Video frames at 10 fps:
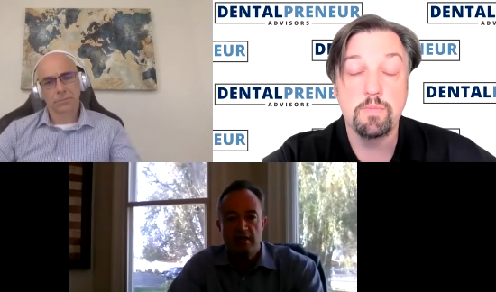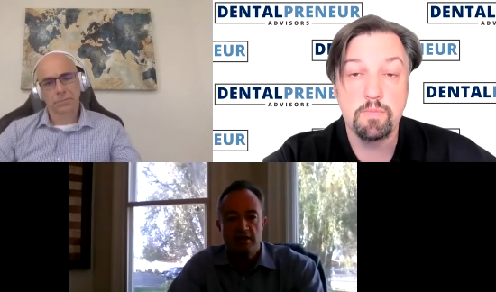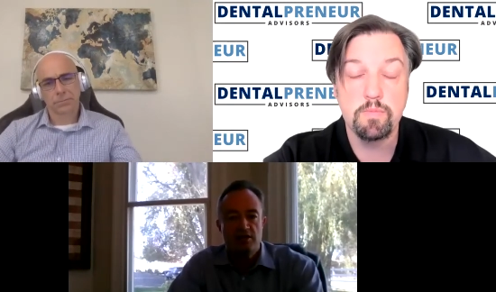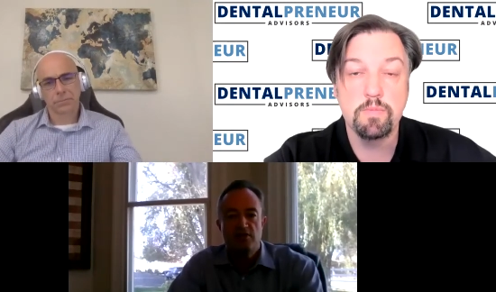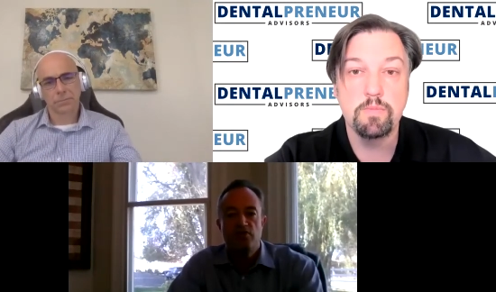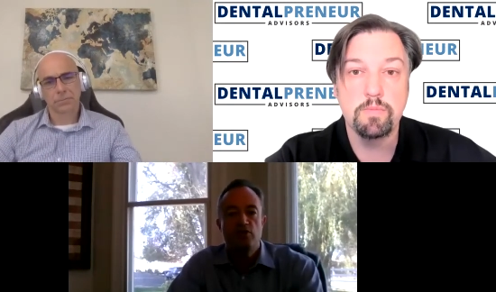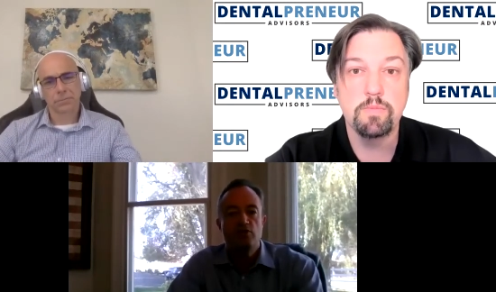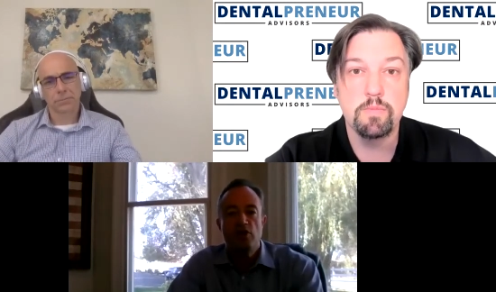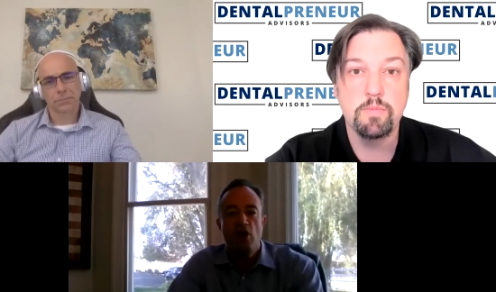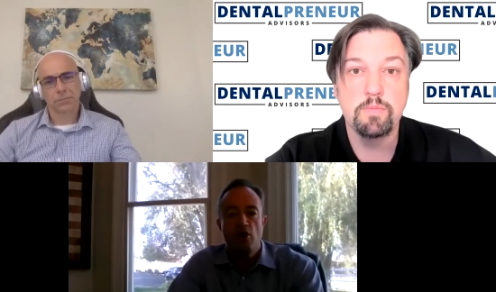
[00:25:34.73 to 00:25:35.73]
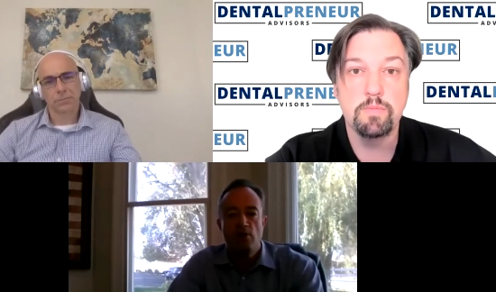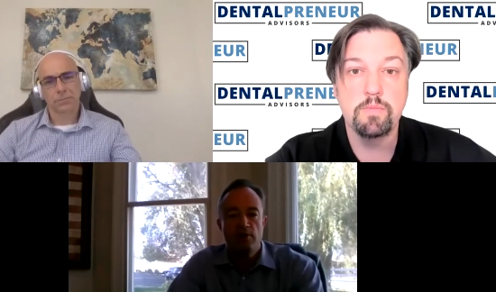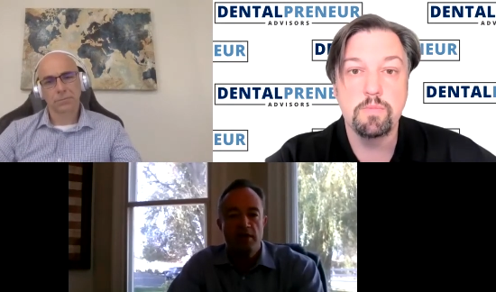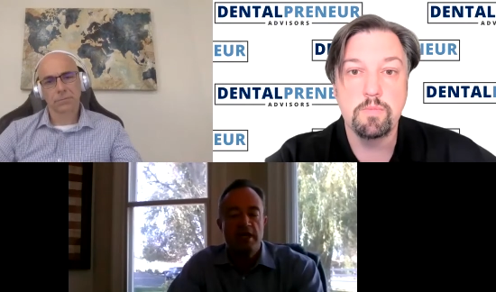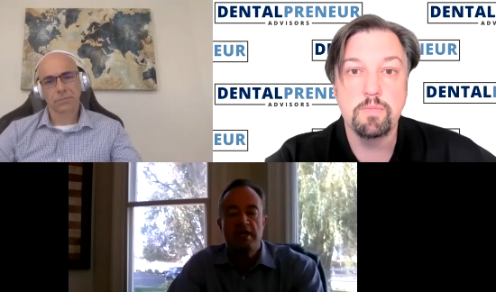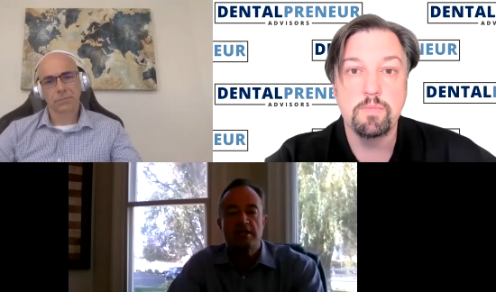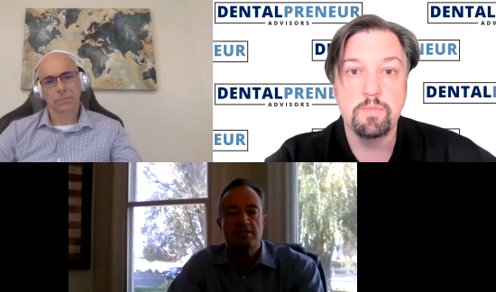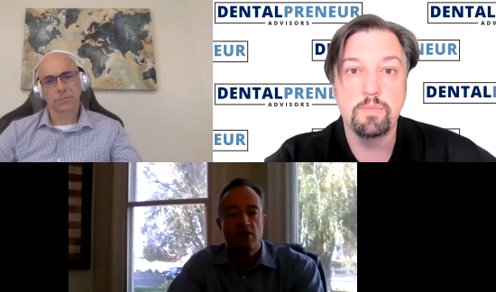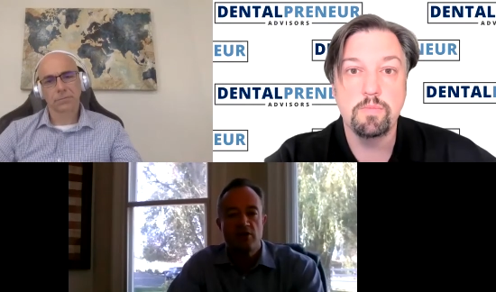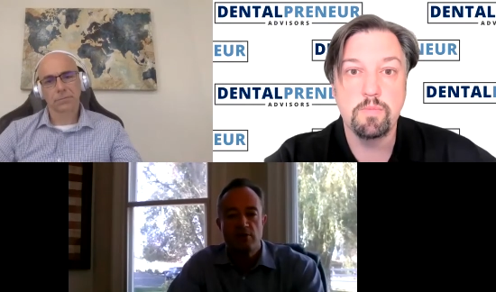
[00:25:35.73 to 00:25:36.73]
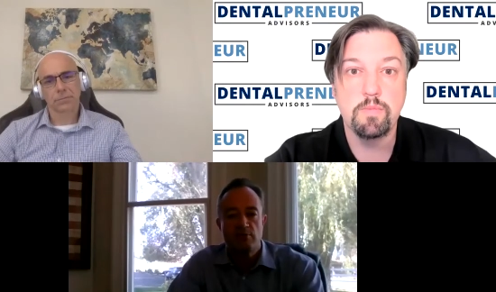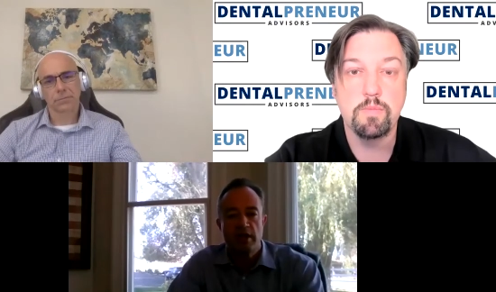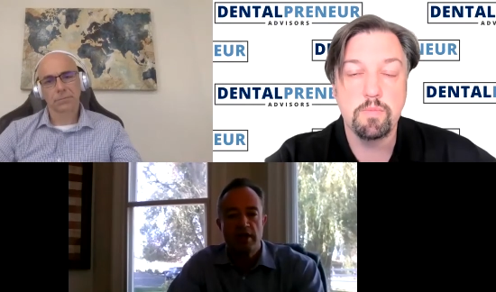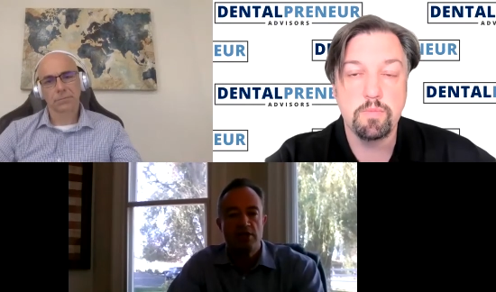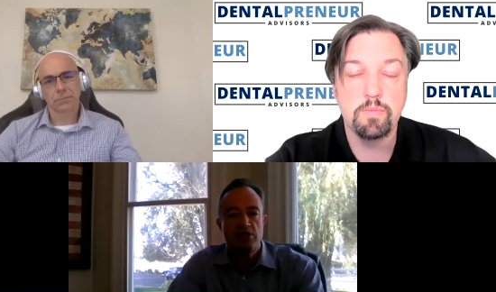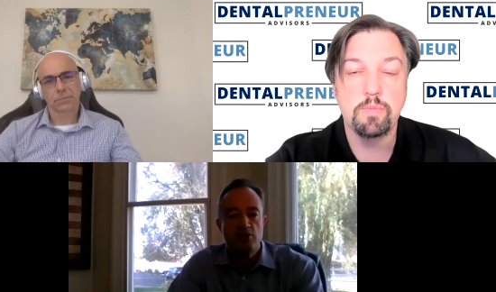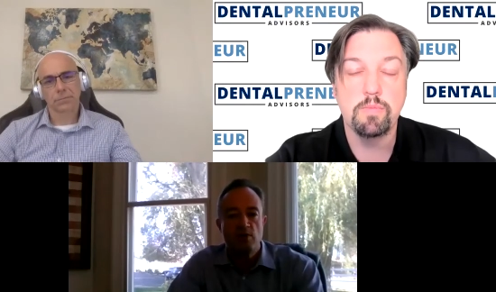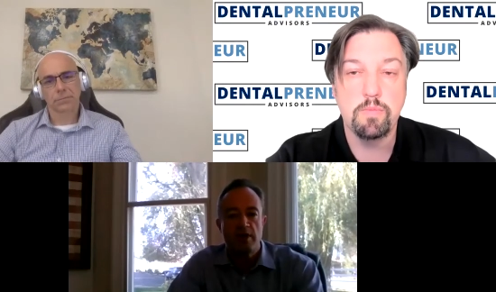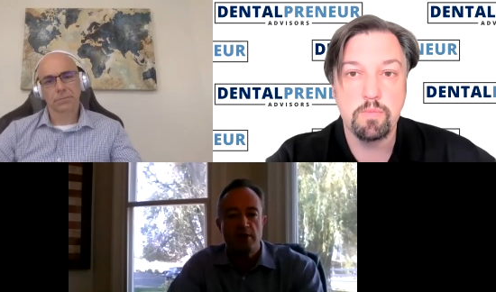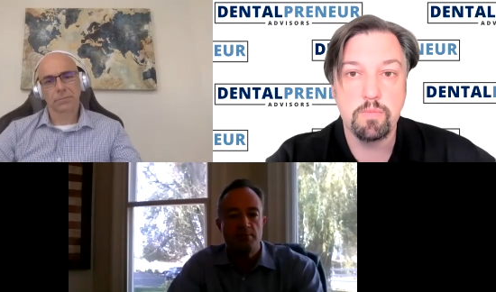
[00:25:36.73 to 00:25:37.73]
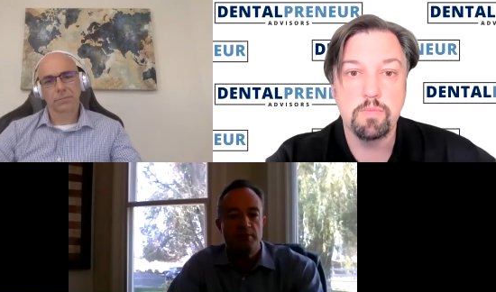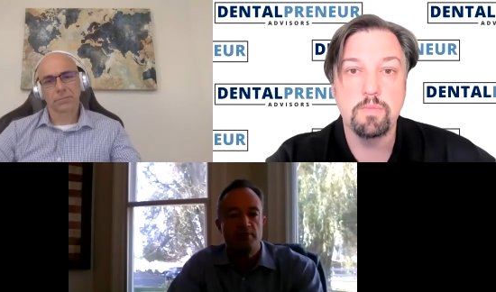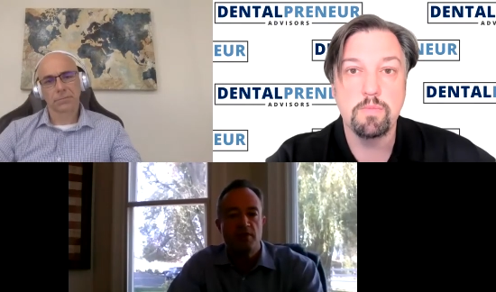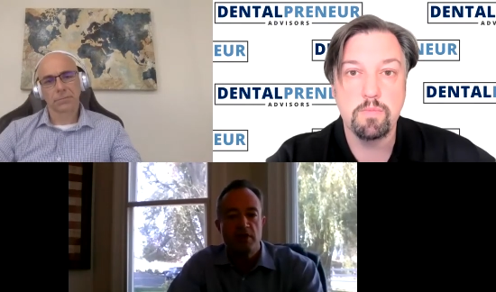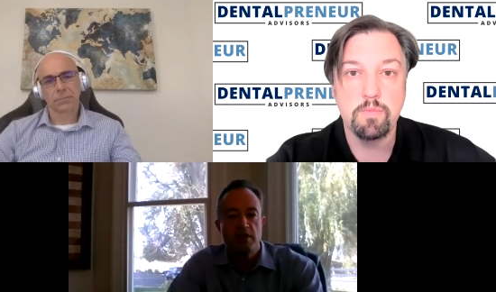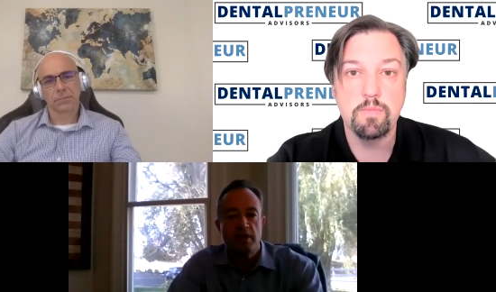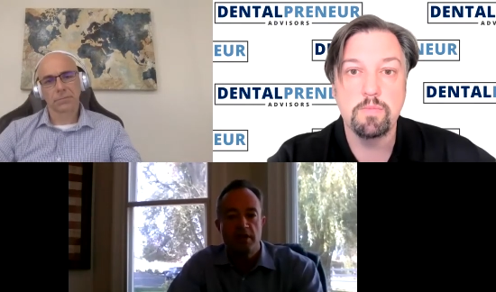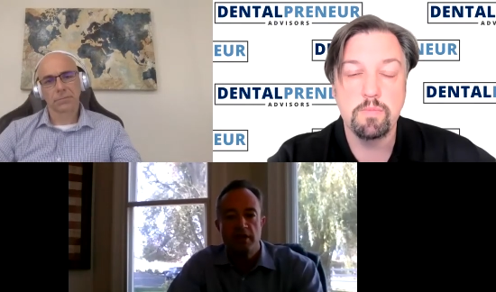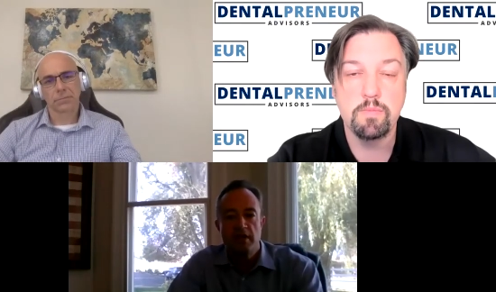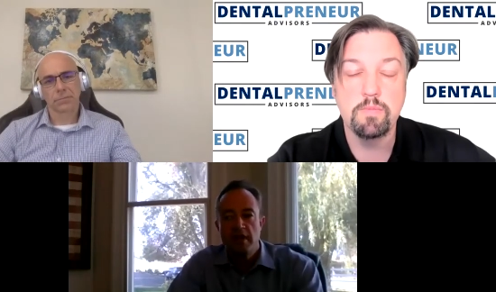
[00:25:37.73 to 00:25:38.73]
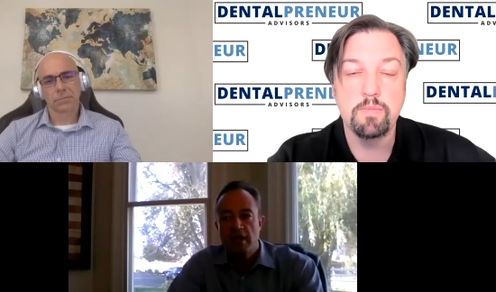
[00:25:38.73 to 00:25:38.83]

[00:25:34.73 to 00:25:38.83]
Speaker 1: Because if you don't, he gets all your money and you end up with very little.